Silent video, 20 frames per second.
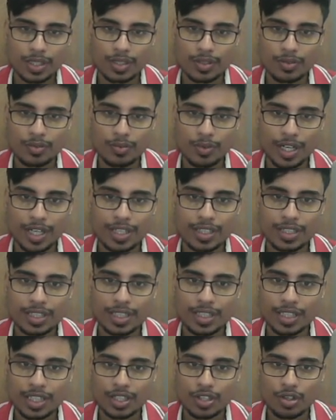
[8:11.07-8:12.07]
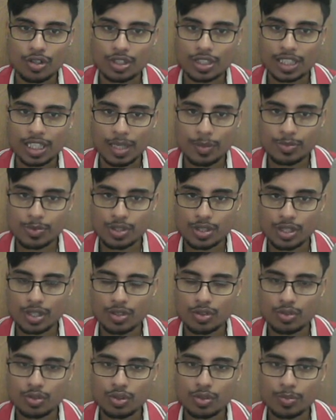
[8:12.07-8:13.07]
white king cannot capture
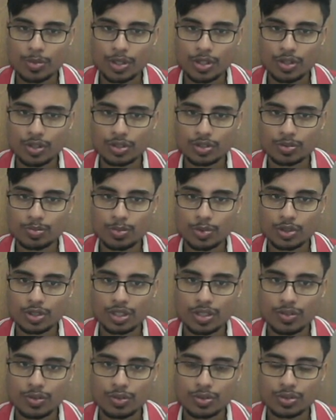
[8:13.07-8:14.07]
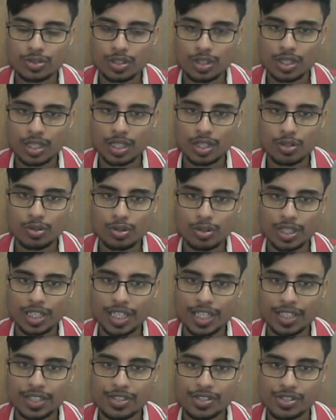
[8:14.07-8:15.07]
our rook because both the rooks are
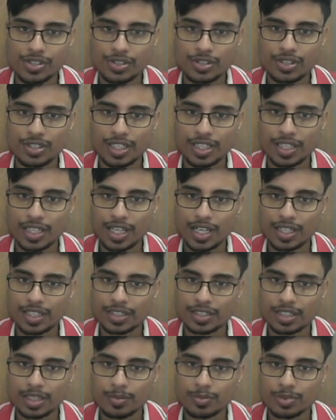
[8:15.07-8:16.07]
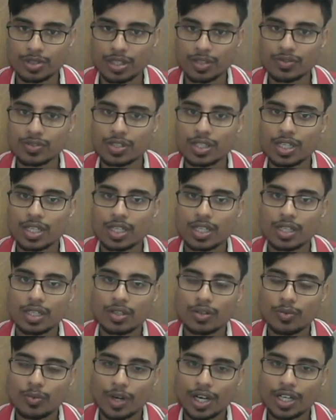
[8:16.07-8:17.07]
looking at each other and guarding themselves.
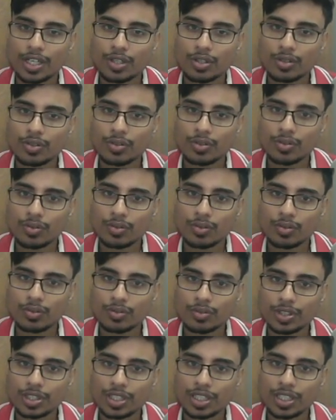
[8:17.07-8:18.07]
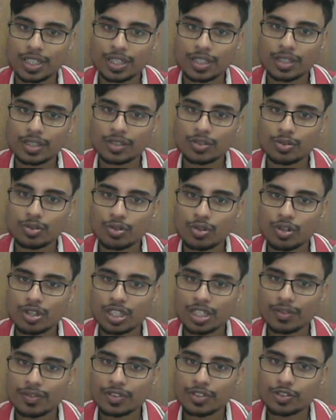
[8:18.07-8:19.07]
White king do
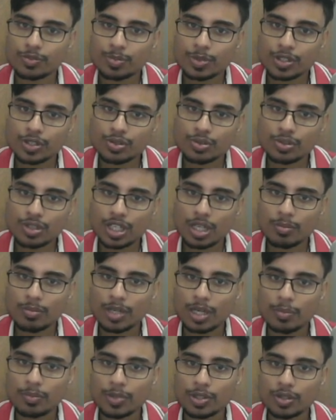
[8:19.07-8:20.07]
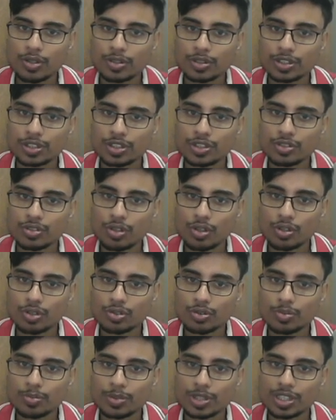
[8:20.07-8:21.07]
not have any space to come up because it is
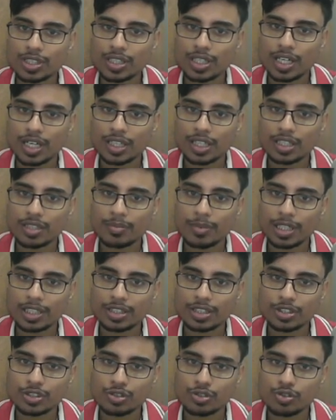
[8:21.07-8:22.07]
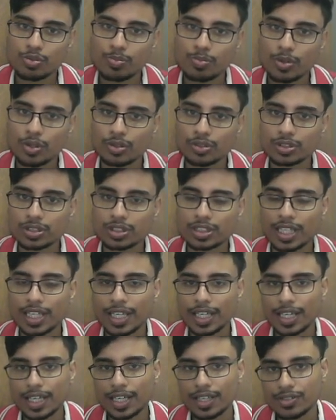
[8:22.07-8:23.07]
also being guarded by these two pawns.
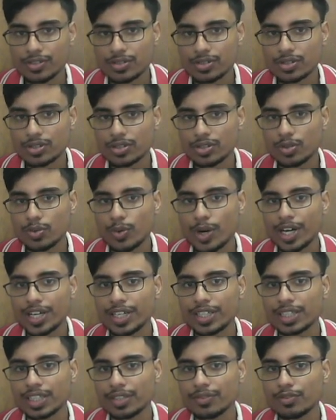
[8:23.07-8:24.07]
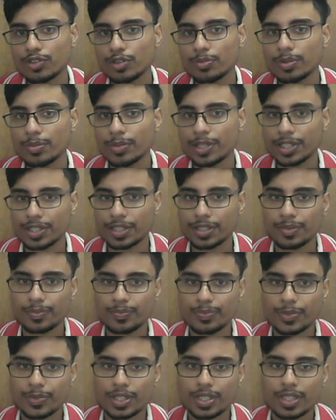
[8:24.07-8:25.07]
Hence the white king would be mated.
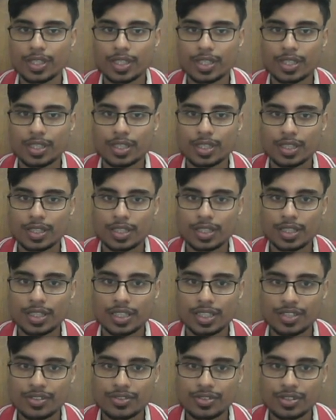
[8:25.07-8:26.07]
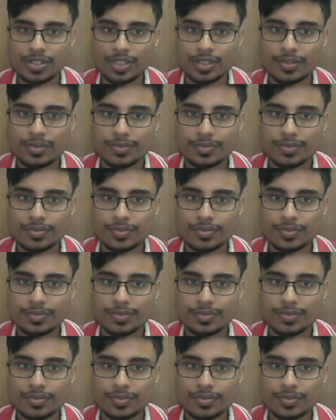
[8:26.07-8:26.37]
Let's see.